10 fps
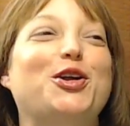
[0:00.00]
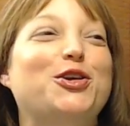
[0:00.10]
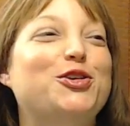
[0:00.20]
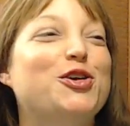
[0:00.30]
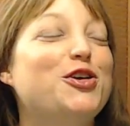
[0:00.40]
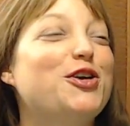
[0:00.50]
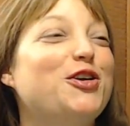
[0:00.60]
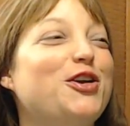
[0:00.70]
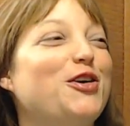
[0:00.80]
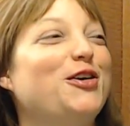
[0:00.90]

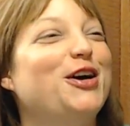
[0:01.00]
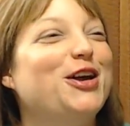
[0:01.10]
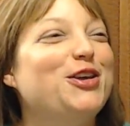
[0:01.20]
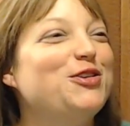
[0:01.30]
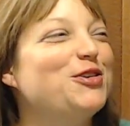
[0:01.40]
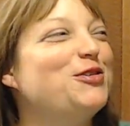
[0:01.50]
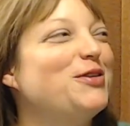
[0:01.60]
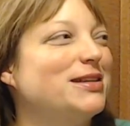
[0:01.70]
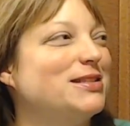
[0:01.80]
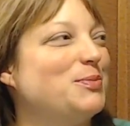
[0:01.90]
No. You know who
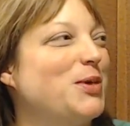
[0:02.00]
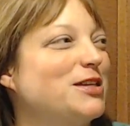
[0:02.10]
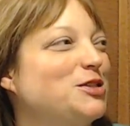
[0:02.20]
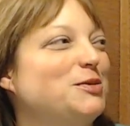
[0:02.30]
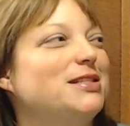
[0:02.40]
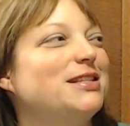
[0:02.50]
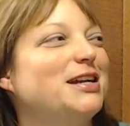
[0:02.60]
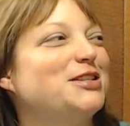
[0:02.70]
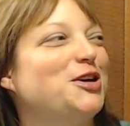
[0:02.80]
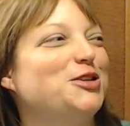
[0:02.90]
has the best tweets that I
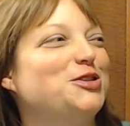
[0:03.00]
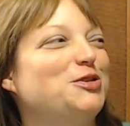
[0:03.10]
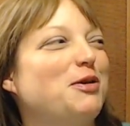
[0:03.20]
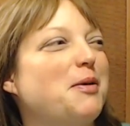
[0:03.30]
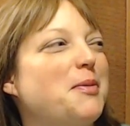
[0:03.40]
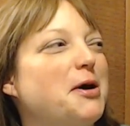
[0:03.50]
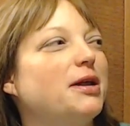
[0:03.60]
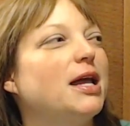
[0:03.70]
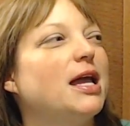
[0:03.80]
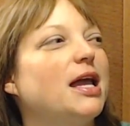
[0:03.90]
saw a story about?
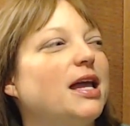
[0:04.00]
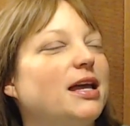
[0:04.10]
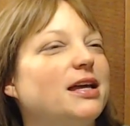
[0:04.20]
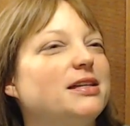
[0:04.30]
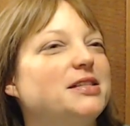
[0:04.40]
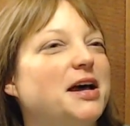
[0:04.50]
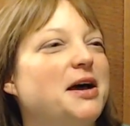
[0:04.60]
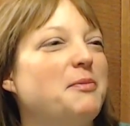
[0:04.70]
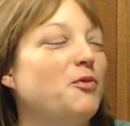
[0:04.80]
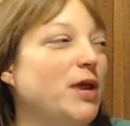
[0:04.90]
is
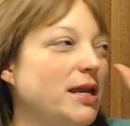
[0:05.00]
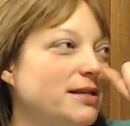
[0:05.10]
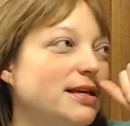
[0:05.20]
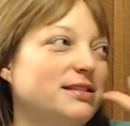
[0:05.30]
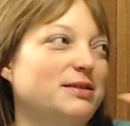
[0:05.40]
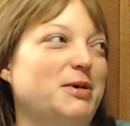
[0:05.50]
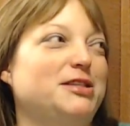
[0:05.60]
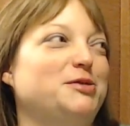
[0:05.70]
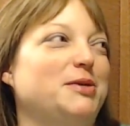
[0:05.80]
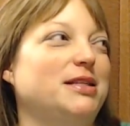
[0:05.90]
Wendy's has the best
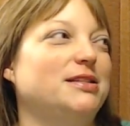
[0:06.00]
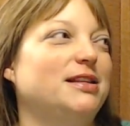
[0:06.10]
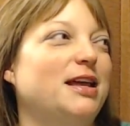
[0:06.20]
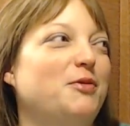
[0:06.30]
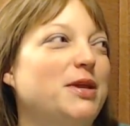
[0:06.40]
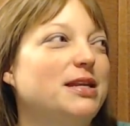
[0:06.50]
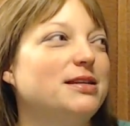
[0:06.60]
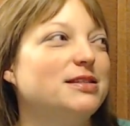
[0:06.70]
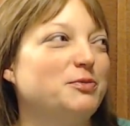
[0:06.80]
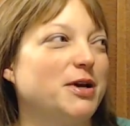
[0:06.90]
tweets. Like Wendy's,
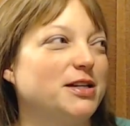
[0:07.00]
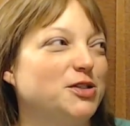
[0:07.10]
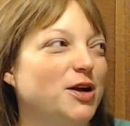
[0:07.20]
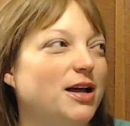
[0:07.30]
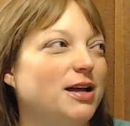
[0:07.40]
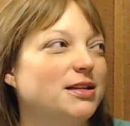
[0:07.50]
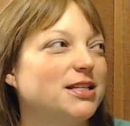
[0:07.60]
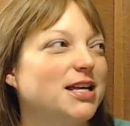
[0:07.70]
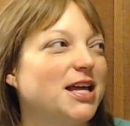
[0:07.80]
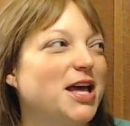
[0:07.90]
the restaurant,
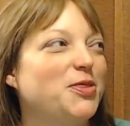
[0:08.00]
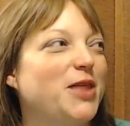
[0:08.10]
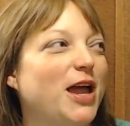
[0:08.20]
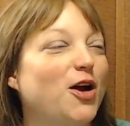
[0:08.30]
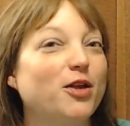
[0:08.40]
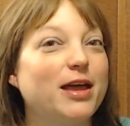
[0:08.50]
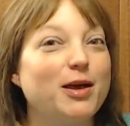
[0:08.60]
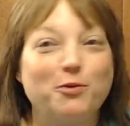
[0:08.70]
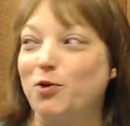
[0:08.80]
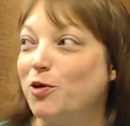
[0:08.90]
they are like
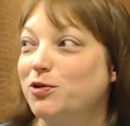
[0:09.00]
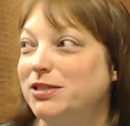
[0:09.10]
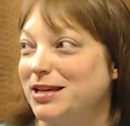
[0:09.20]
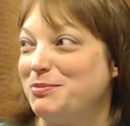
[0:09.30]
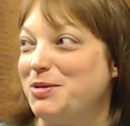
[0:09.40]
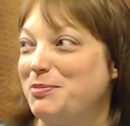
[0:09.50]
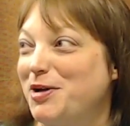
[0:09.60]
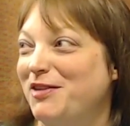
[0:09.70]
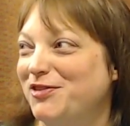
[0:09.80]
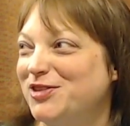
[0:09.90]
roasting people.
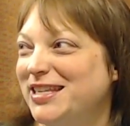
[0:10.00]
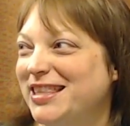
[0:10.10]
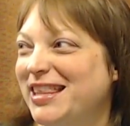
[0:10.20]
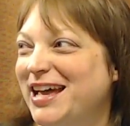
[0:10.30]
Have you seen that story?